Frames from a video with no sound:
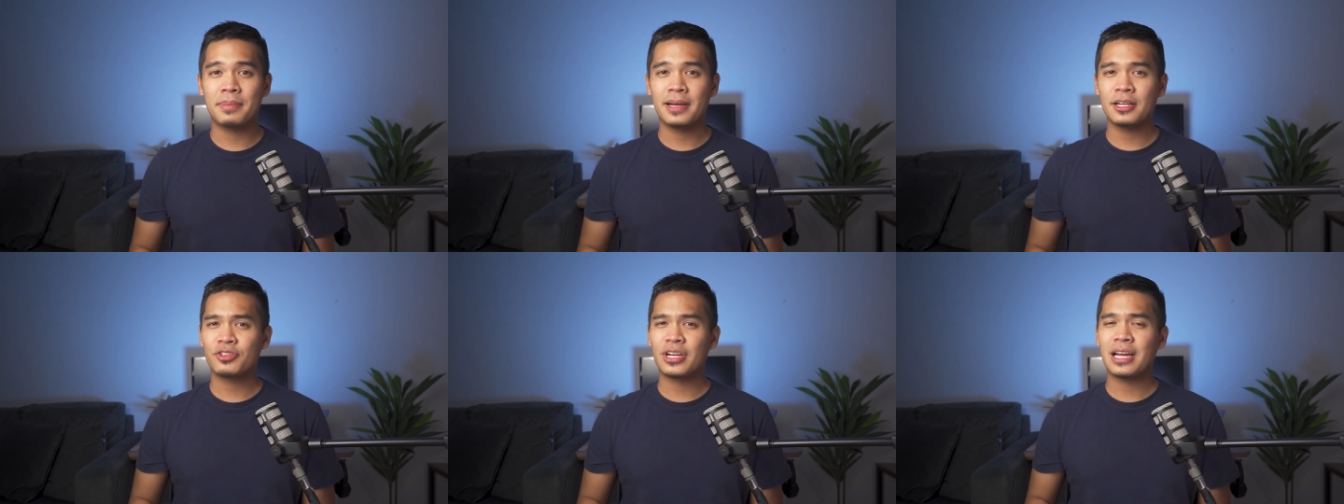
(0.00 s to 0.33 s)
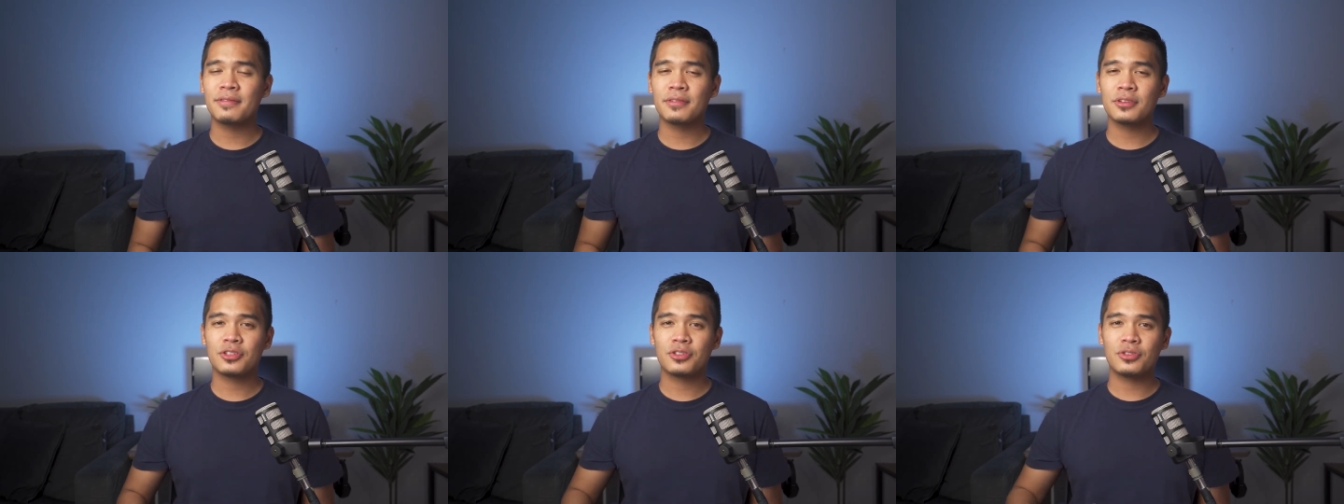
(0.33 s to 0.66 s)
In my
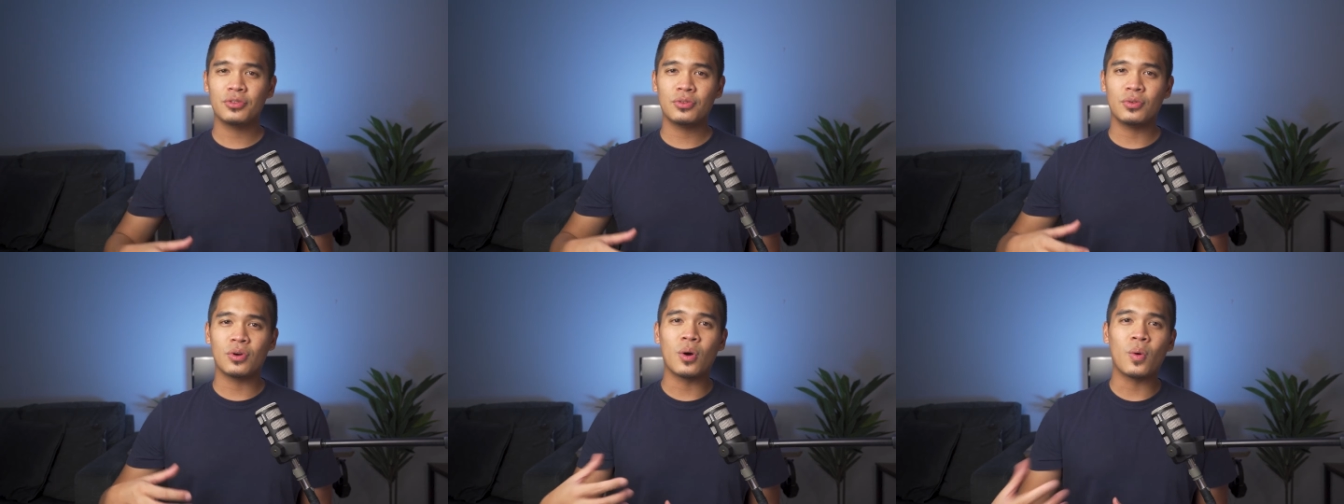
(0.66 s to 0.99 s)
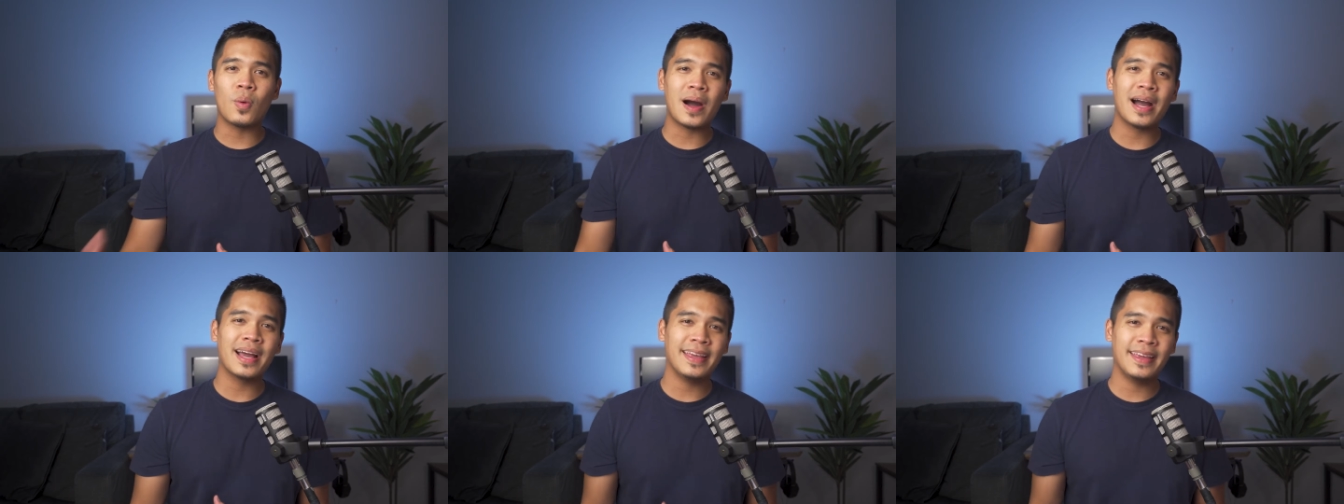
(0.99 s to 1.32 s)
travels to
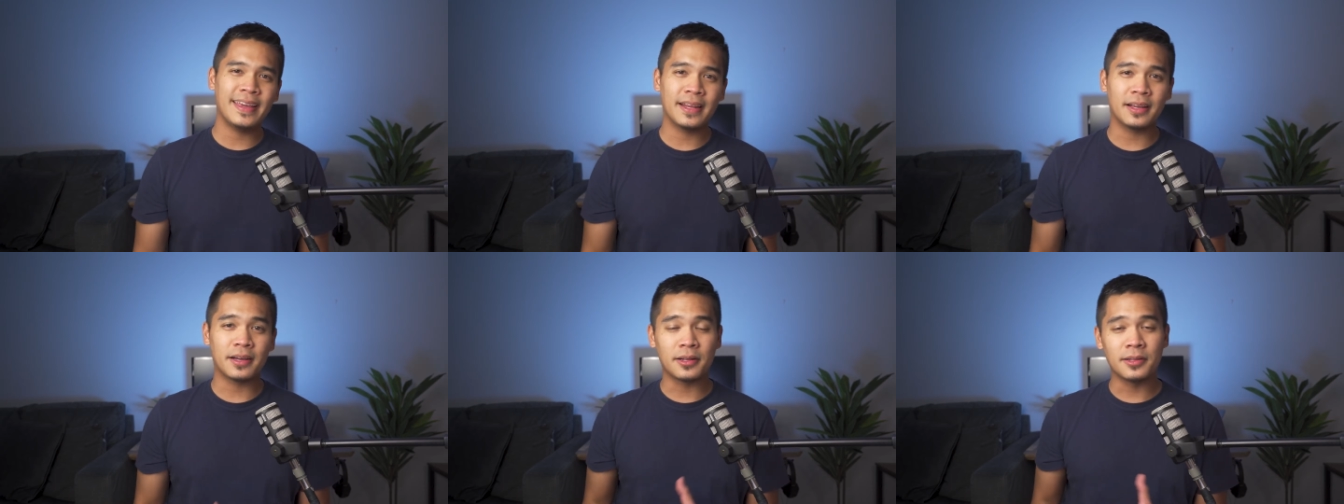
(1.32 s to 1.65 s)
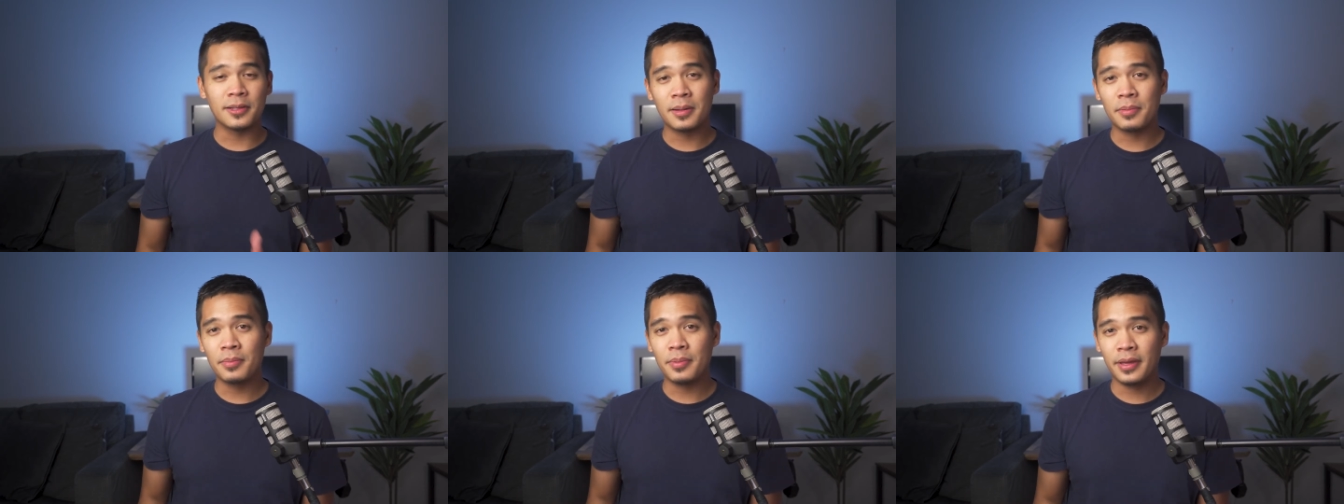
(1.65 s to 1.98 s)
Hawaii and
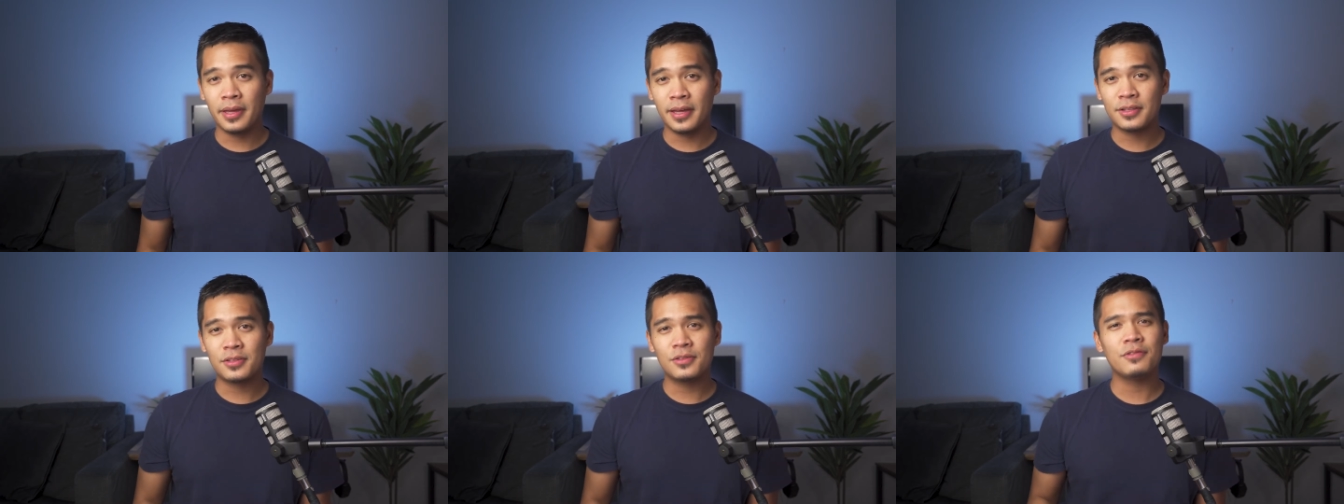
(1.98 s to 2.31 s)
Colombia,